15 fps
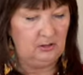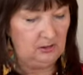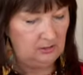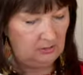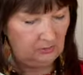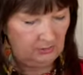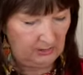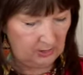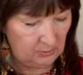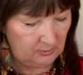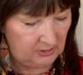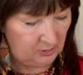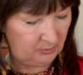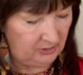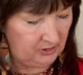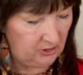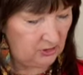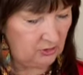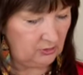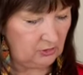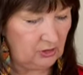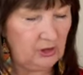Well, that's where it's been
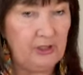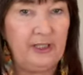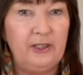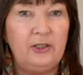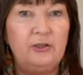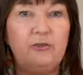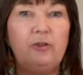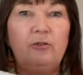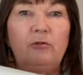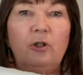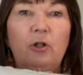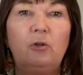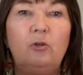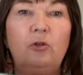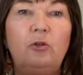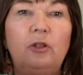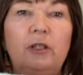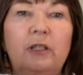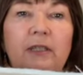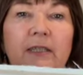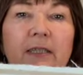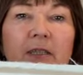stuck to the end of the roll. Look,
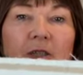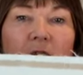can you see it's